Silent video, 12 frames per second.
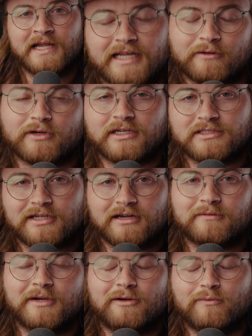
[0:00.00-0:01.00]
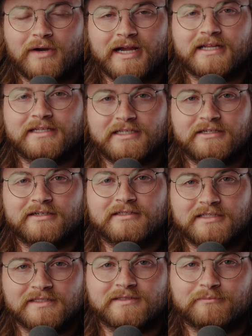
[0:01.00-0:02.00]
today we're gonna talk about why gear
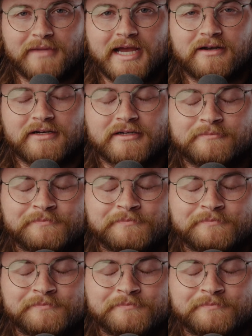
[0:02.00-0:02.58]
doesn't matter.